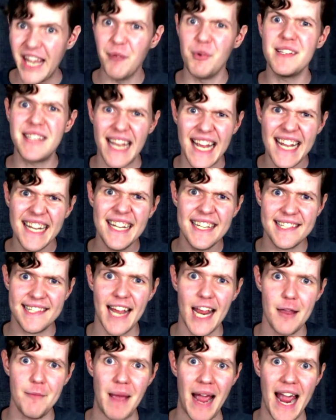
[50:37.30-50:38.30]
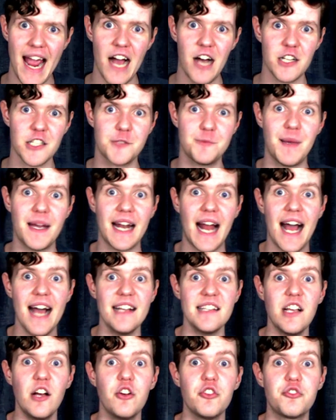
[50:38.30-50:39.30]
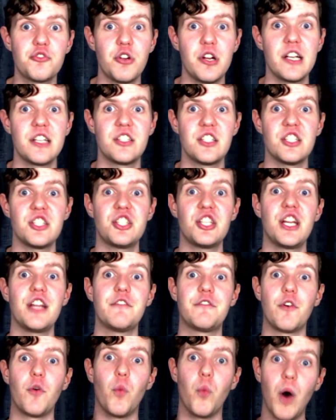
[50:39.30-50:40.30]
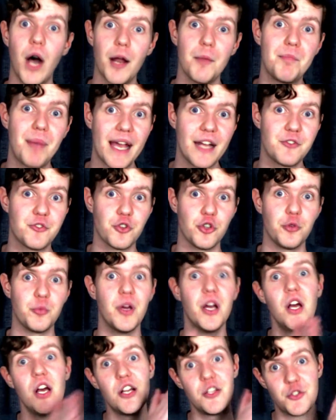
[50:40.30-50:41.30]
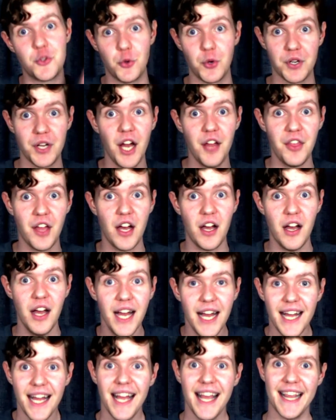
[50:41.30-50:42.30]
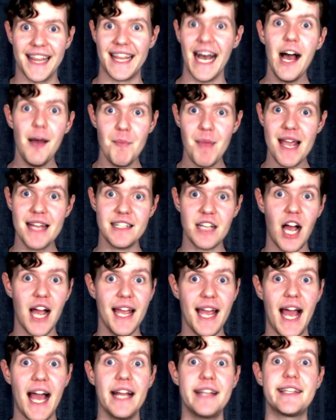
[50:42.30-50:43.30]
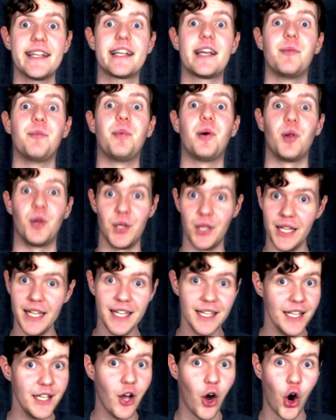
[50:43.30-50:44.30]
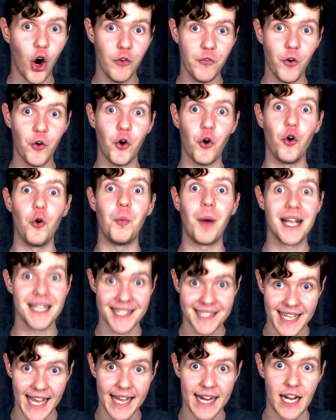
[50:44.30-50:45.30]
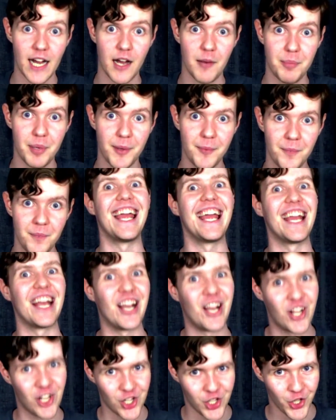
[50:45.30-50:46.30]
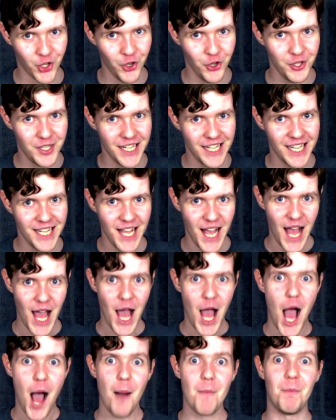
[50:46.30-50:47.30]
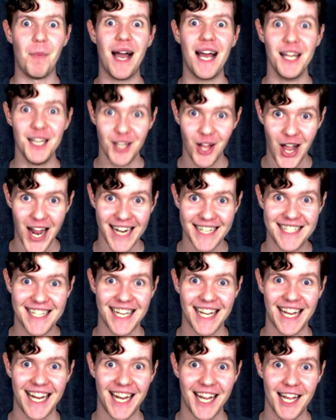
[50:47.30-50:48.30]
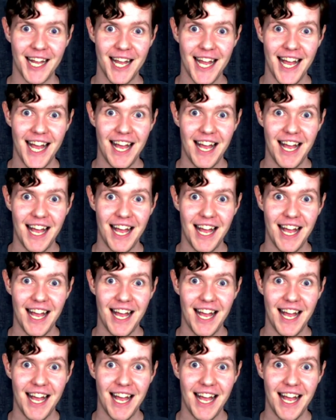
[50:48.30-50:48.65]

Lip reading: It was in the same house, but as I was transitioning from one bedroom to another, that meant I had to completely overhaul my setup, including my lighting.